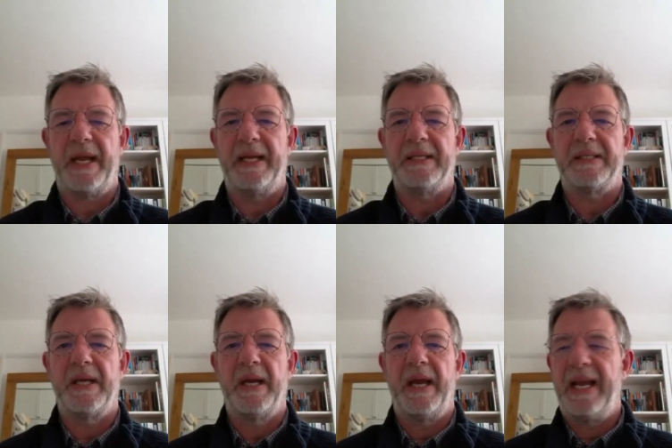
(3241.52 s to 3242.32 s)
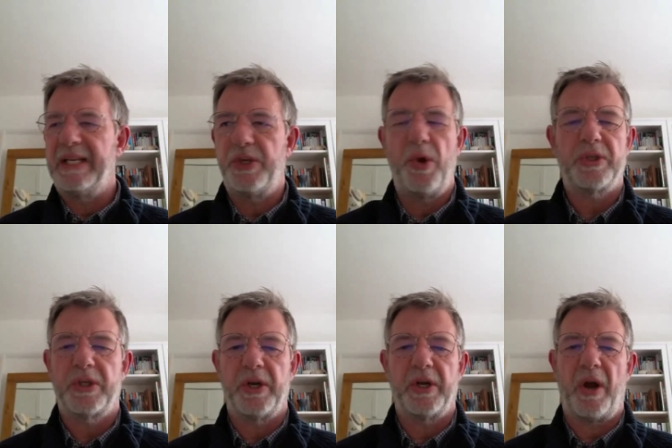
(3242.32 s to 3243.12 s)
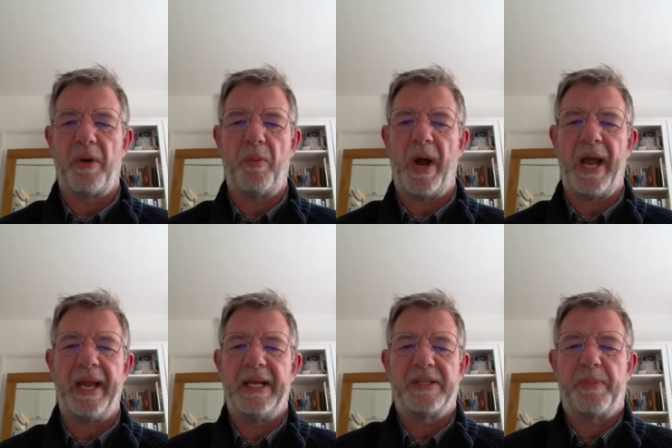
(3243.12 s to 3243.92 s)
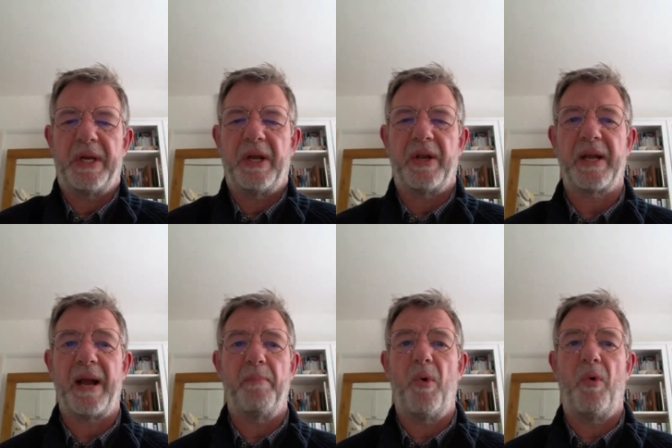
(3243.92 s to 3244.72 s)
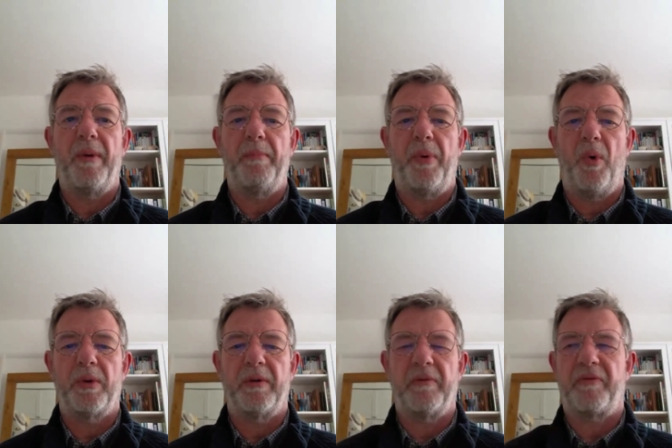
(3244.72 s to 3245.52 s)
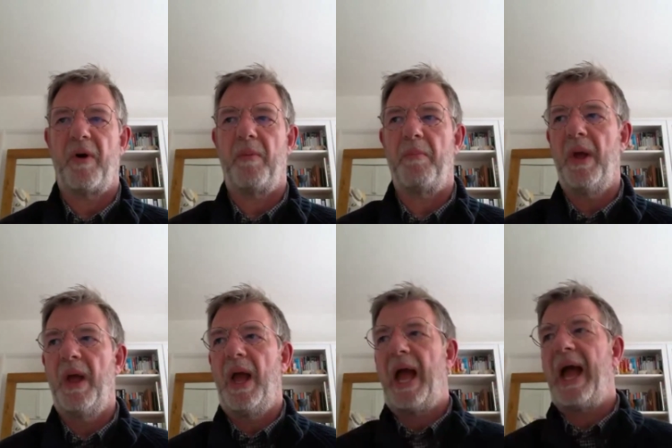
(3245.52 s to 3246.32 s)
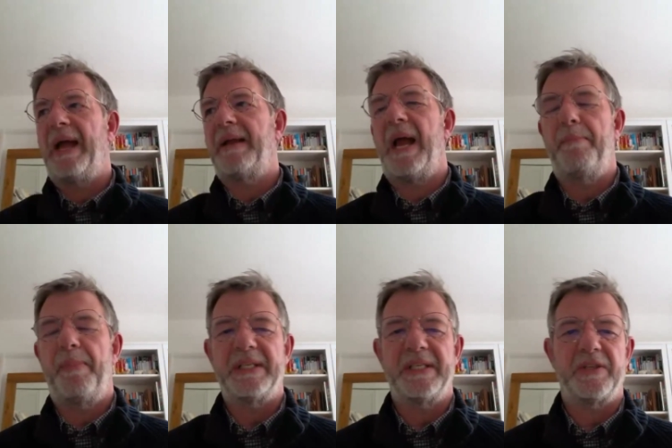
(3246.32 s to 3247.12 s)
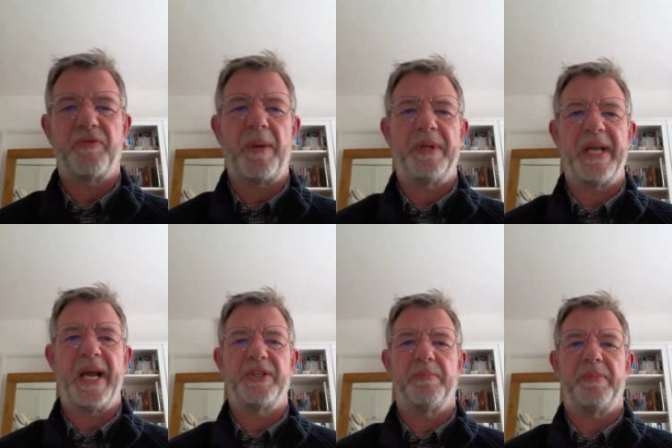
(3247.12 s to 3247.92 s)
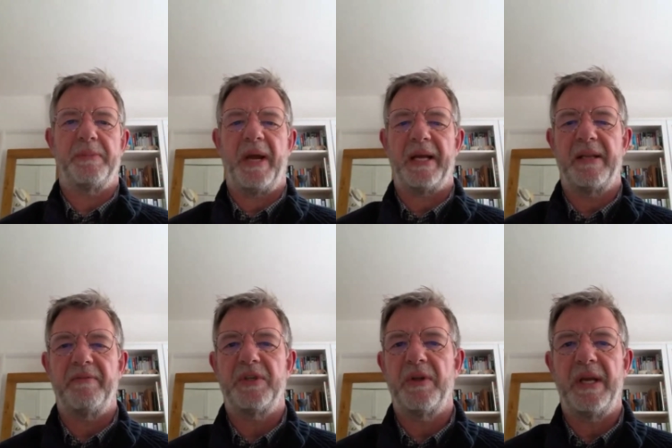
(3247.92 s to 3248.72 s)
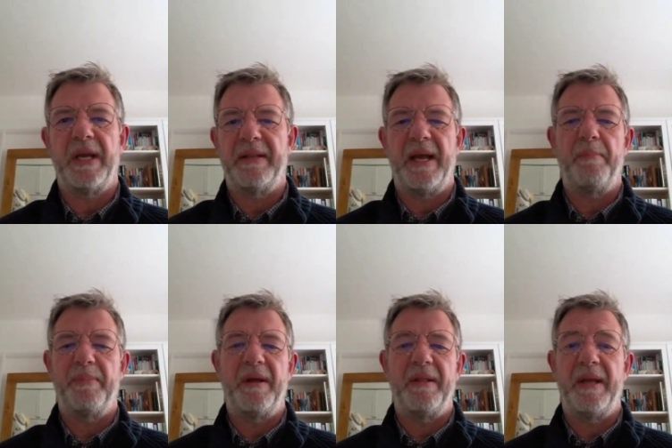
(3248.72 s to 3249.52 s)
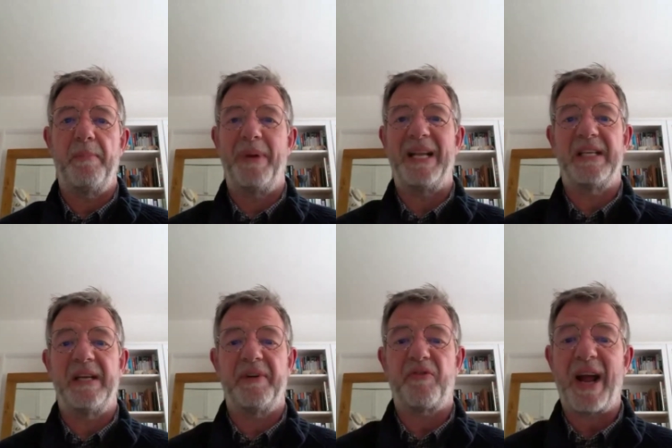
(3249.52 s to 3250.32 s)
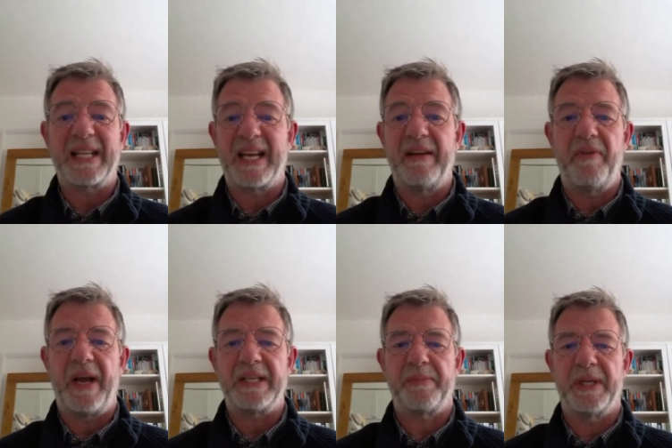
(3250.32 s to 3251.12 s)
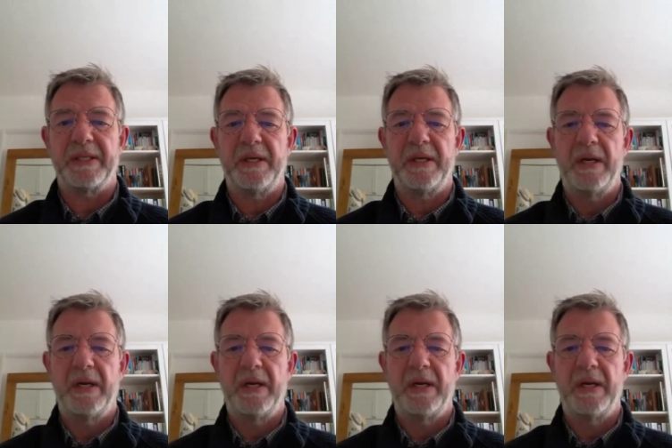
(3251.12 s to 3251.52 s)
is not going to go away. It's going to become more important from a business reputation perspective to the ability of attracting investment.